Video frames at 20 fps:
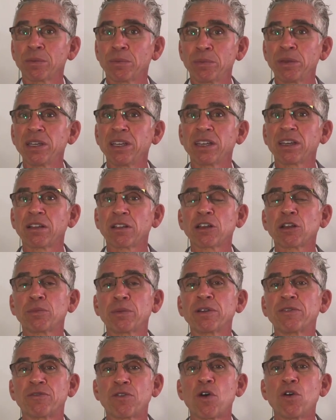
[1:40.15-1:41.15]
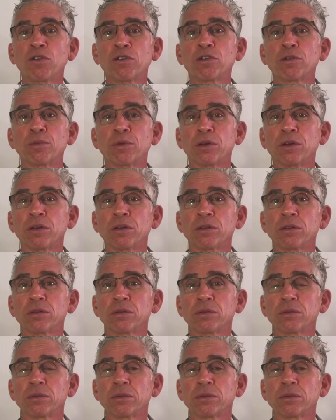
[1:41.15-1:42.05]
being a little bit vulnerable.